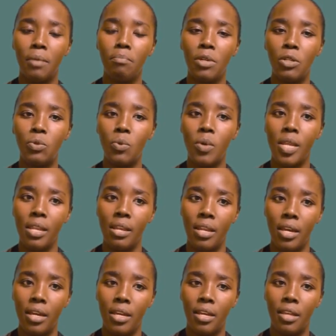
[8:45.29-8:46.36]

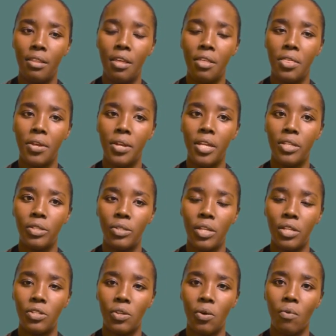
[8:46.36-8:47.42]
between the 3
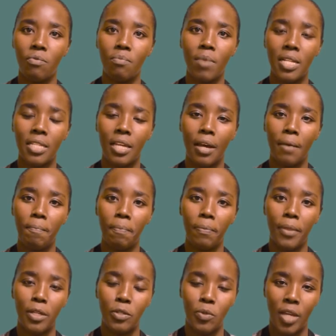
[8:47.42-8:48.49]
states of matter
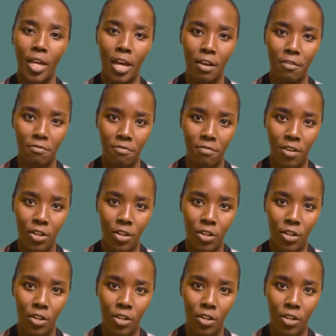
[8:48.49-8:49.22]
that we have.